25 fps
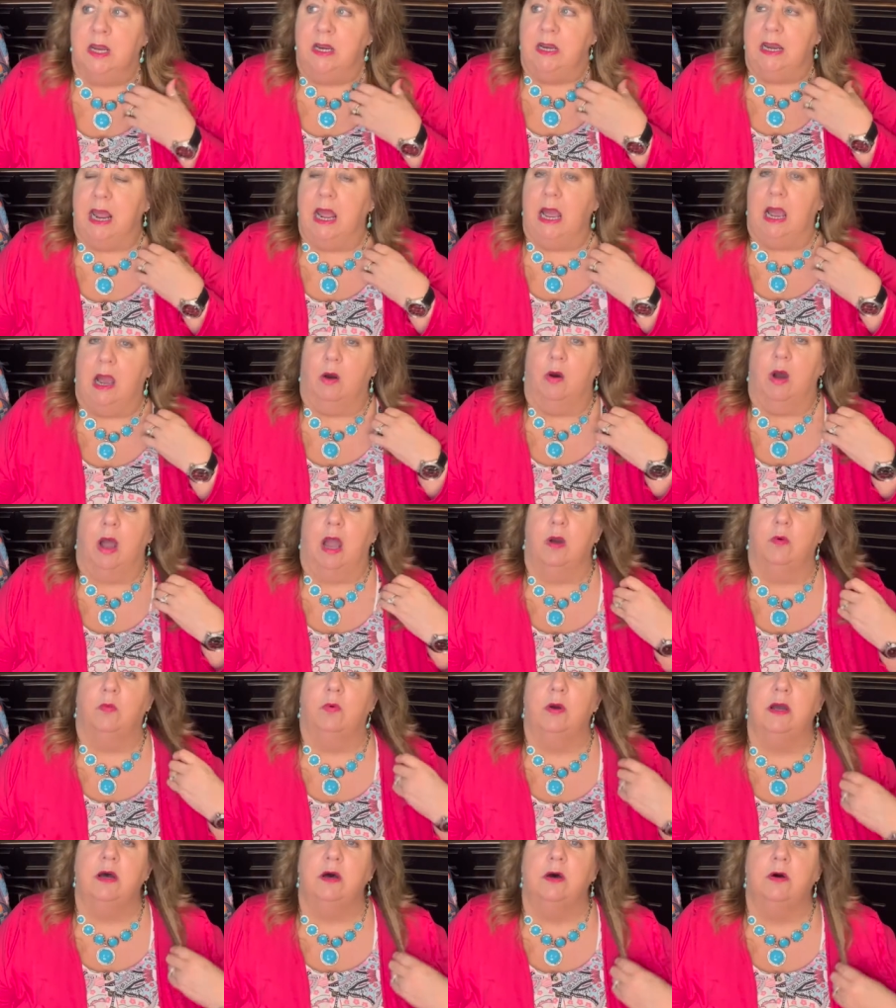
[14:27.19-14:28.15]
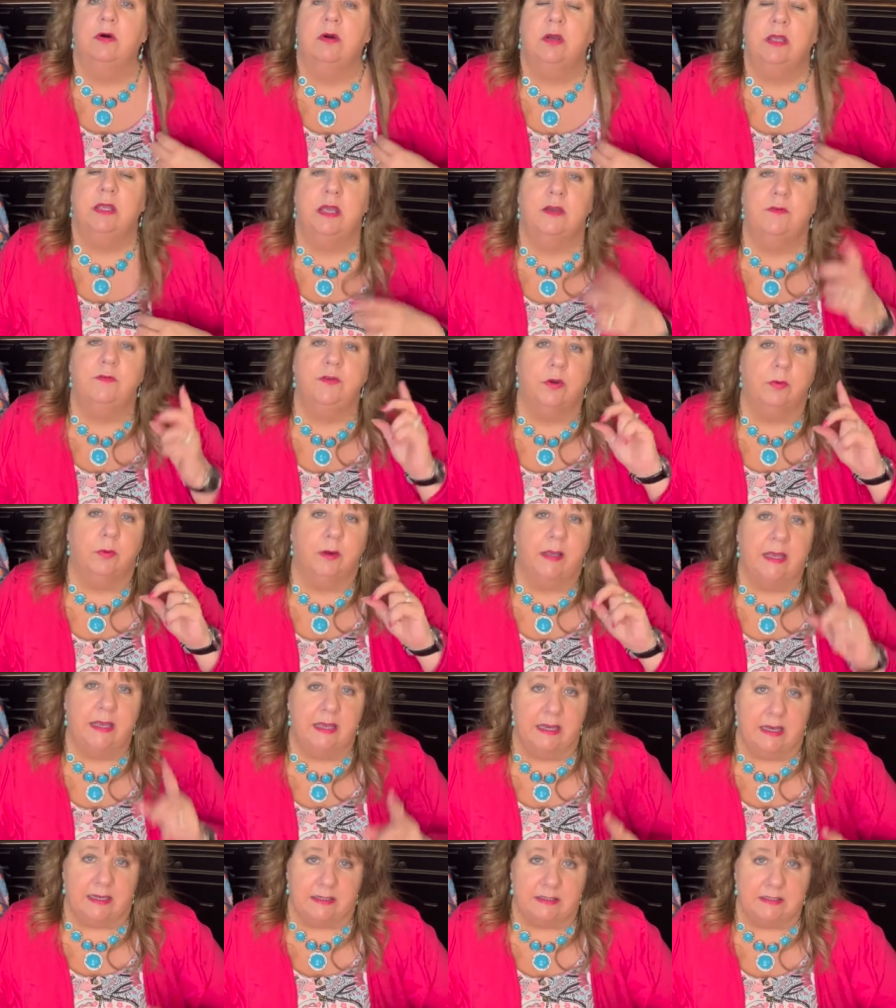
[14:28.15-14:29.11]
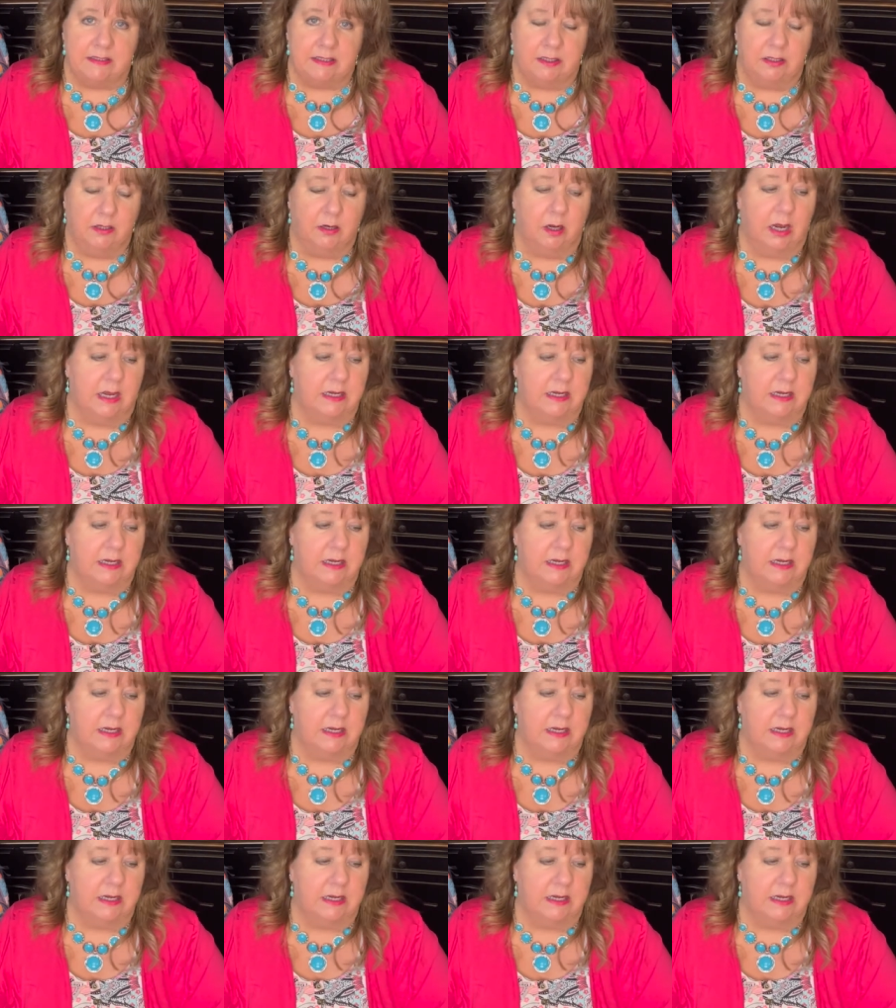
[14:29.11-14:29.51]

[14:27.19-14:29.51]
Now, I will give you a hint,